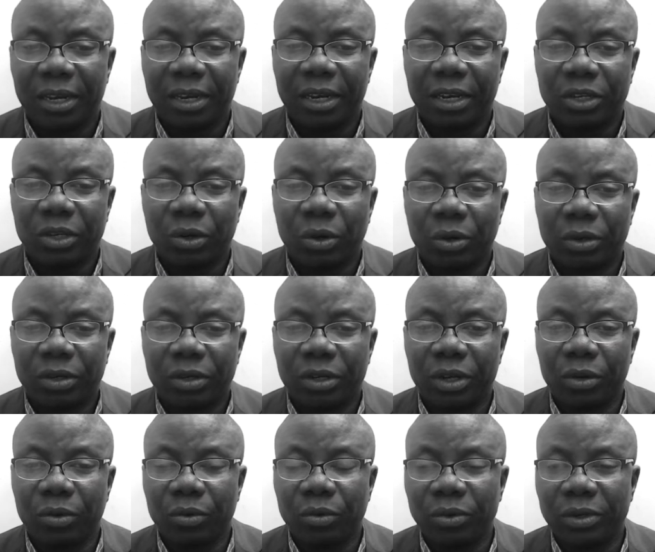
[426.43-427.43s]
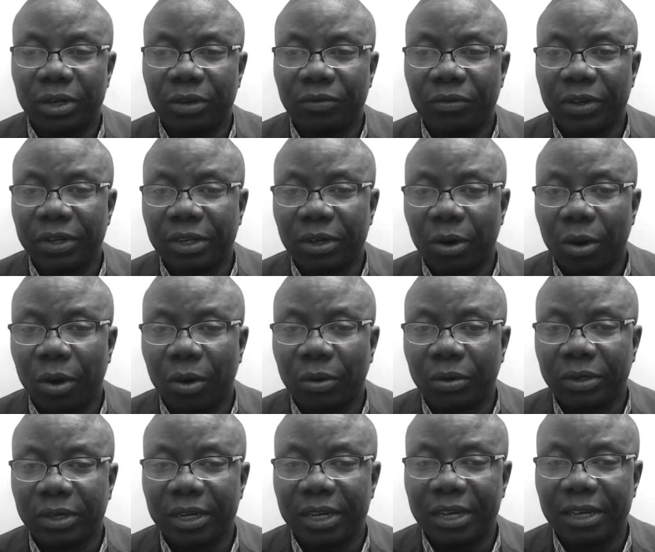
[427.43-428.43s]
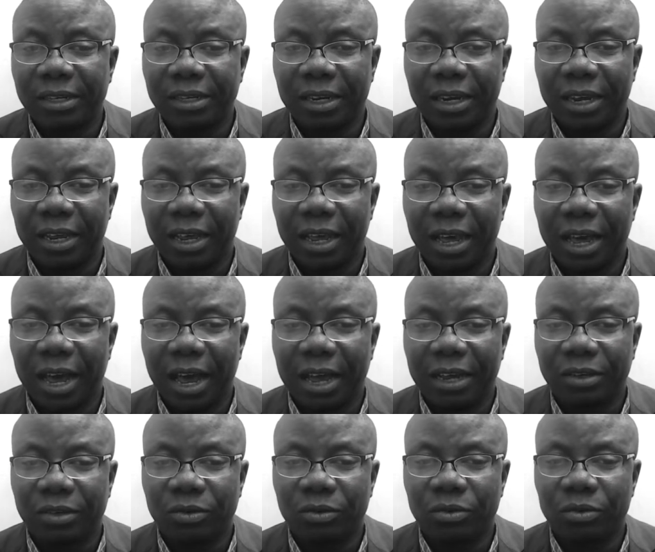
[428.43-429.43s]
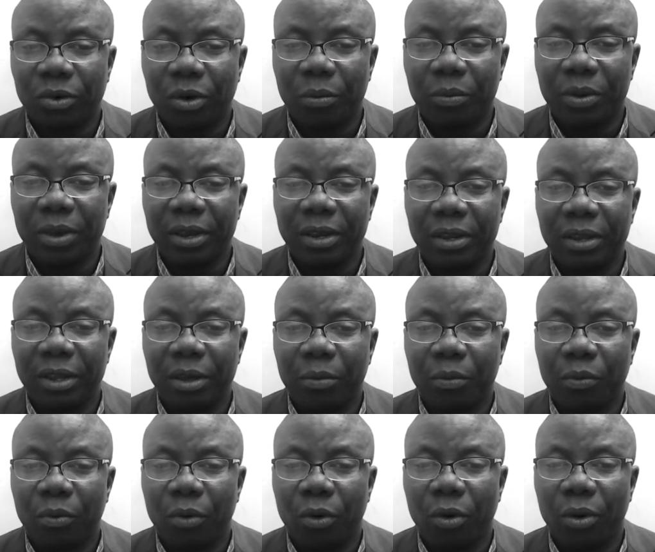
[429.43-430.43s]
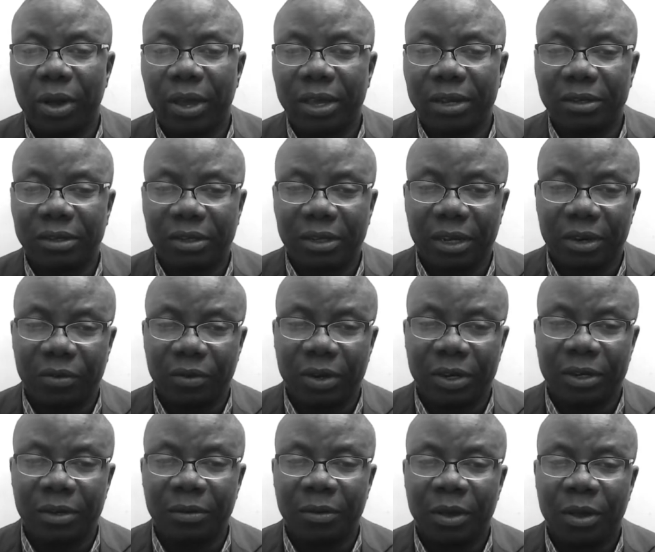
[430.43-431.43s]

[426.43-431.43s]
They thought they could defeat us easily as robbing the poor in secret.